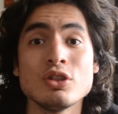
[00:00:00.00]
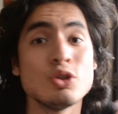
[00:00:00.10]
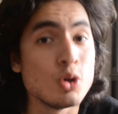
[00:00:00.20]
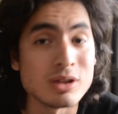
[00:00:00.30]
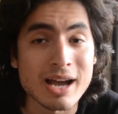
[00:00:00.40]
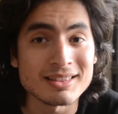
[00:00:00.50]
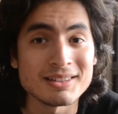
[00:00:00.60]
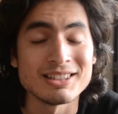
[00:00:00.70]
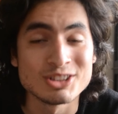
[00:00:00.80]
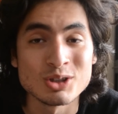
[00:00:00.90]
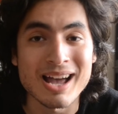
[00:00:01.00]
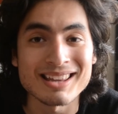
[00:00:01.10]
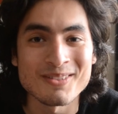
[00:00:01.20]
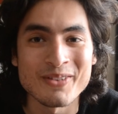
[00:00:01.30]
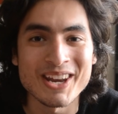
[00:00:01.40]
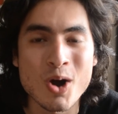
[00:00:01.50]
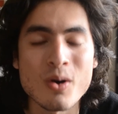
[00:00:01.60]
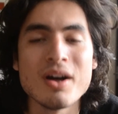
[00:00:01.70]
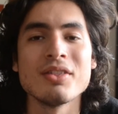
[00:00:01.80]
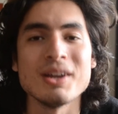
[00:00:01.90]
Do you like that? Did you like the video?
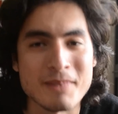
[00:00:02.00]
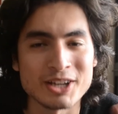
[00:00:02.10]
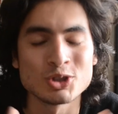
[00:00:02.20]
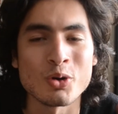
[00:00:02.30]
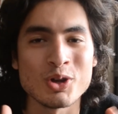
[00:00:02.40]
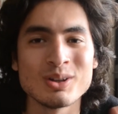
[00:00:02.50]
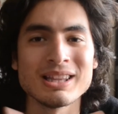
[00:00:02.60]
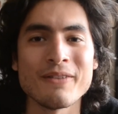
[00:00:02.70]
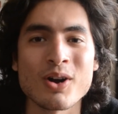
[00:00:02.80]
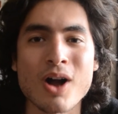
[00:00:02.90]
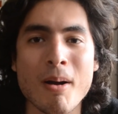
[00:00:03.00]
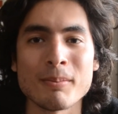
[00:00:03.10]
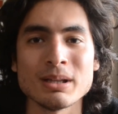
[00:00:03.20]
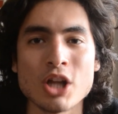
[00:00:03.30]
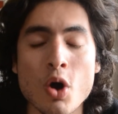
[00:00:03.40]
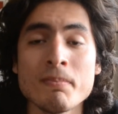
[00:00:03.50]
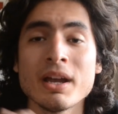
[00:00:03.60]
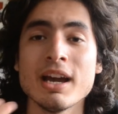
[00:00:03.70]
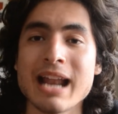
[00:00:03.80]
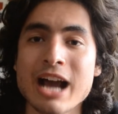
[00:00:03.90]
Then make sure you leave a comment below
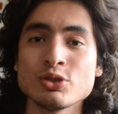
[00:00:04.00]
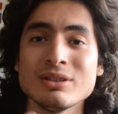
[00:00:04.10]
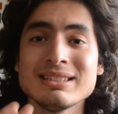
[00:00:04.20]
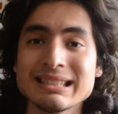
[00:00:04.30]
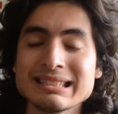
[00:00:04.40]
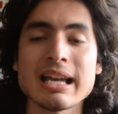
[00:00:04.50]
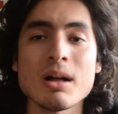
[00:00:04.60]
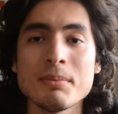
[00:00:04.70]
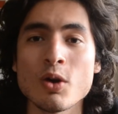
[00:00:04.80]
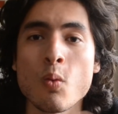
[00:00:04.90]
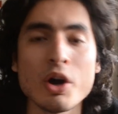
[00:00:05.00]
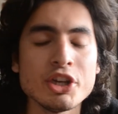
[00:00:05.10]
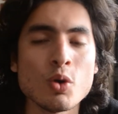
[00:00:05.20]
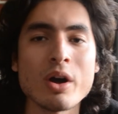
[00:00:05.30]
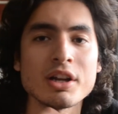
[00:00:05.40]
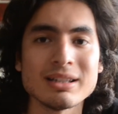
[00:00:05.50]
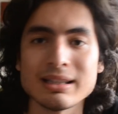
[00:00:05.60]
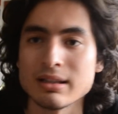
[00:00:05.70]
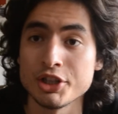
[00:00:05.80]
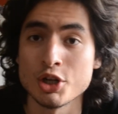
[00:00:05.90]
and actually tell me what you wanna,
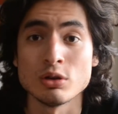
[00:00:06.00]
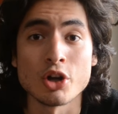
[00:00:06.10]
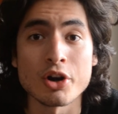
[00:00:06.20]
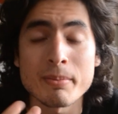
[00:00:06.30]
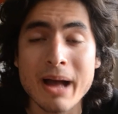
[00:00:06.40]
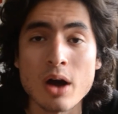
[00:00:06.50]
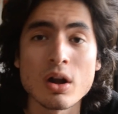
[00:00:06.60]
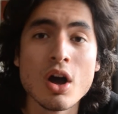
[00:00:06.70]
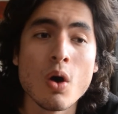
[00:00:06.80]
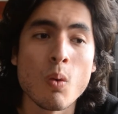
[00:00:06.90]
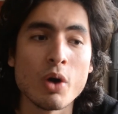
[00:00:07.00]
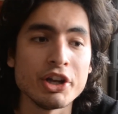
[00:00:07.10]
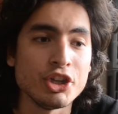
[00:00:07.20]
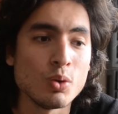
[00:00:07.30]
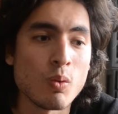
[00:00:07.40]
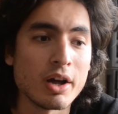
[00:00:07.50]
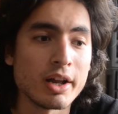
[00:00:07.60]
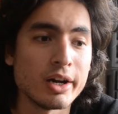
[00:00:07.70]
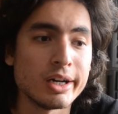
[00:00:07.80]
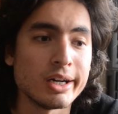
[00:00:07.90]
you know, learn about. What do you
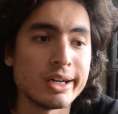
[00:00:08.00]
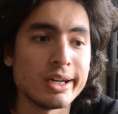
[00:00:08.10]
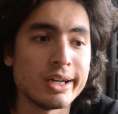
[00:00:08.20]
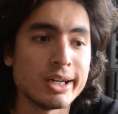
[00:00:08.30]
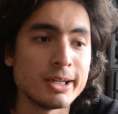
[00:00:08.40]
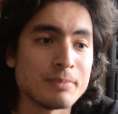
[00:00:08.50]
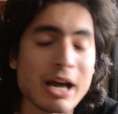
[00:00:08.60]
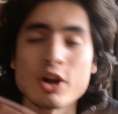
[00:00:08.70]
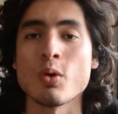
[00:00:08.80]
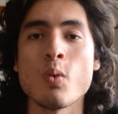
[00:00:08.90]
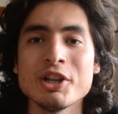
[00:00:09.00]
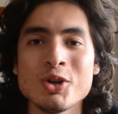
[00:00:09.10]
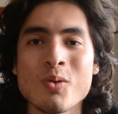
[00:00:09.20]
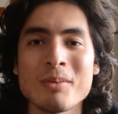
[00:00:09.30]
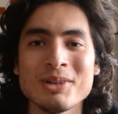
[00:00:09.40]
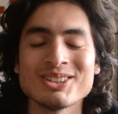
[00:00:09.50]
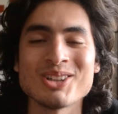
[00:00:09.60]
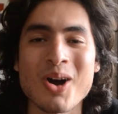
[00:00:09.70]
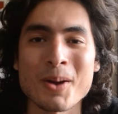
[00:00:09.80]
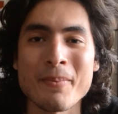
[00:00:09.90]
wanna, I don't know, what do you want me to
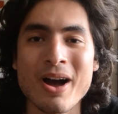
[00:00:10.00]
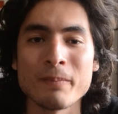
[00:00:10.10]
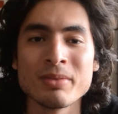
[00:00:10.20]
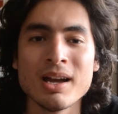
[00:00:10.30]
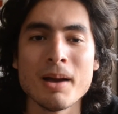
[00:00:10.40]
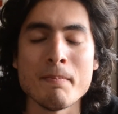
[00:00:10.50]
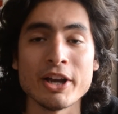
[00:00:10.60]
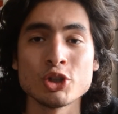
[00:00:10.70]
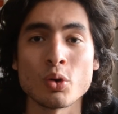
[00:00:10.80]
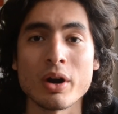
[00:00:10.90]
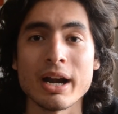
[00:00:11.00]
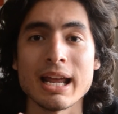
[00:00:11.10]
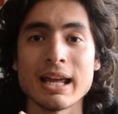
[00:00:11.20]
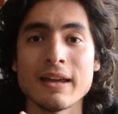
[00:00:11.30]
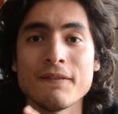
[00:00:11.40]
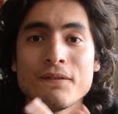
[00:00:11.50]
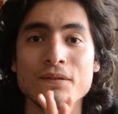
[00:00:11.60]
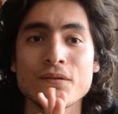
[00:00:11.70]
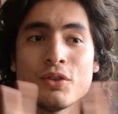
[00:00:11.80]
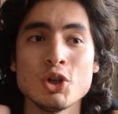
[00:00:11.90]
talk about? Make sure if
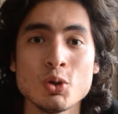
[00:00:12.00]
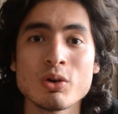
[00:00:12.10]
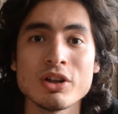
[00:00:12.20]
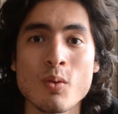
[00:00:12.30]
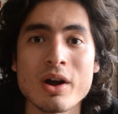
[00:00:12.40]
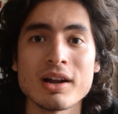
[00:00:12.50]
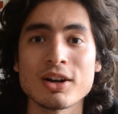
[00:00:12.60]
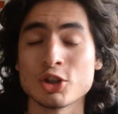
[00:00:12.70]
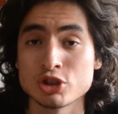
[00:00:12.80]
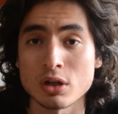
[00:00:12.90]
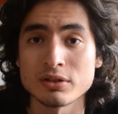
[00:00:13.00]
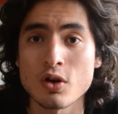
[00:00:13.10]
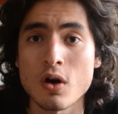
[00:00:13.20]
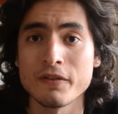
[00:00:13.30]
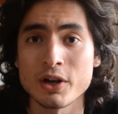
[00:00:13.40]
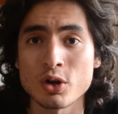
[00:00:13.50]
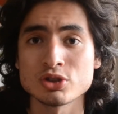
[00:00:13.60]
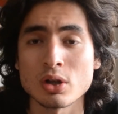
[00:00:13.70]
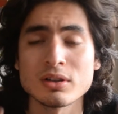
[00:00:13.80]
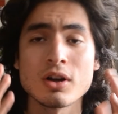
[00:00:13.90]
you really want a consulting call, a video
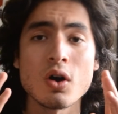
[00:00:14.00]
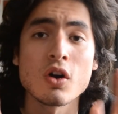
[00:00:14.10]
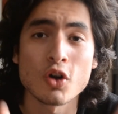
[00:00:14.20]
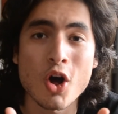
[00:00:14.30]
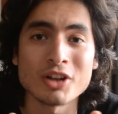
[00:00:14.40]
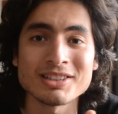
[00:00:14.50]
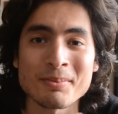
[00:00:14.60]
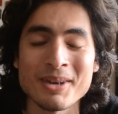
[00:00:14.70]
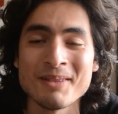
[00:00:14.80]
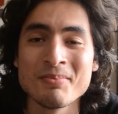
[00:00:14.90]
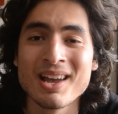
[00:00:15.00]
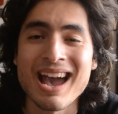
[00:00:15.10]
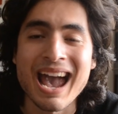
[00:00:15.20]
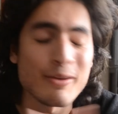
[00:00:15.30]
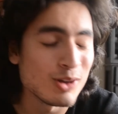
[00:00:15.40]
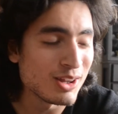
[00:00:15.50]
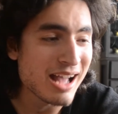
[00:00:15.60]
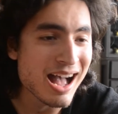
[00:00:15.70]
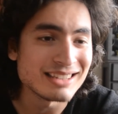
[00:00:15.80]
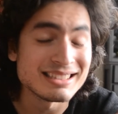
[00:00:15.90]
consulting call, contact me. And really,
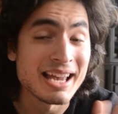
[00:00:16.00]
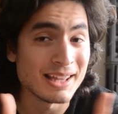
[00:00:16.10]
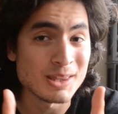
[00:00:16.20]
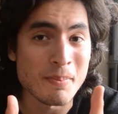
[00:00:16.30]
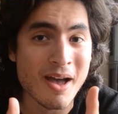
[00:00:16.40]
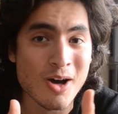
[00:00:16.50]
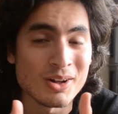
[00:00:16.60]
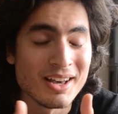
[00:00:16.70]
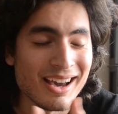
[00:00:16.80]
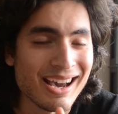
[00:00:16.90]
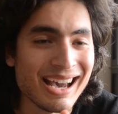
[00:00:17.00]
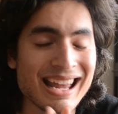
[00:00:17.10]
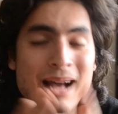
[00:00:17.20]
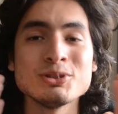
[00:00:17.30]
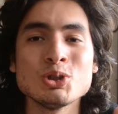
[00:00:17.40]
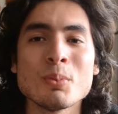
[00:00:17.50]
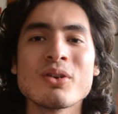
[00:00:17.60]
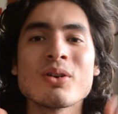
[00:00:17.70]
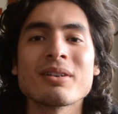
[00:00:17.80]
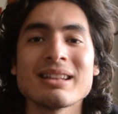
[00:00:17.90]
guys, hit the bell. And I'm
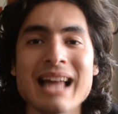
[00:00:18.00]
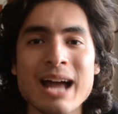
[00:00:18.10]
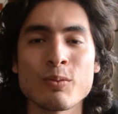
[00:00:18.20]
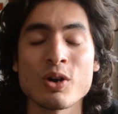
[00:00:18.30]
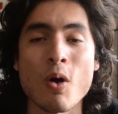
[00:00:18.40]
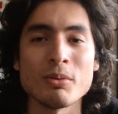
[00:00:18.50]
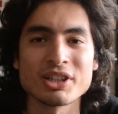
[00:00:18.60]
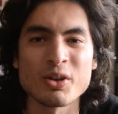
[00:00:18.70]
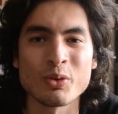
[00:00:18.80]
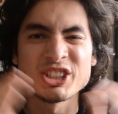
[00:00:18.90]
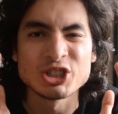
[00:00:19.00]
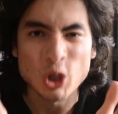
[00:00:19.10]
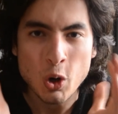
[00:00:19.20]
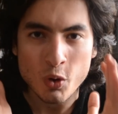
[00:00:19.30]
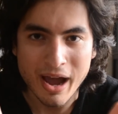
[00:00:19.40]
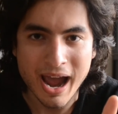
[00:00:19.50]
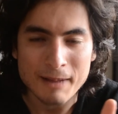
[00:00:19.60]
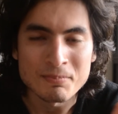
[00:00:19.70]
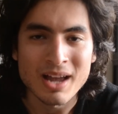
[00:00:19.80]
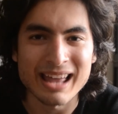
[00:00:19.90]
super glad we're almost gonna reach 2K.
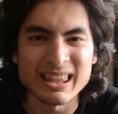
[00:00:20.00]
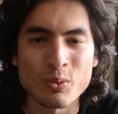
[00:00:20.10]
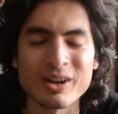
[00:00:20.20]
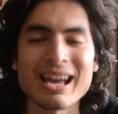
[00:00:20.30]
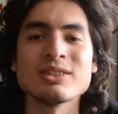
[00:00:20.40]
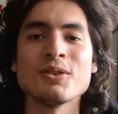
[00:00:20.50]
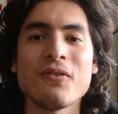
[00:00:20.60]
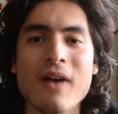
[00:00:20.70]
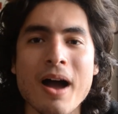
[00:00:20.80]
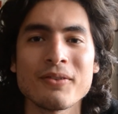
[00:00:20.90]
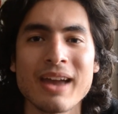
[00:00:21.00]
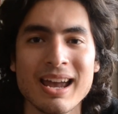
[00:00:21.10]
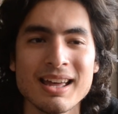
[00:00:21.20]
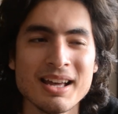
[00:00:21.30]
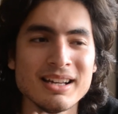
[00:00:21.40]
I think we'll get to 5K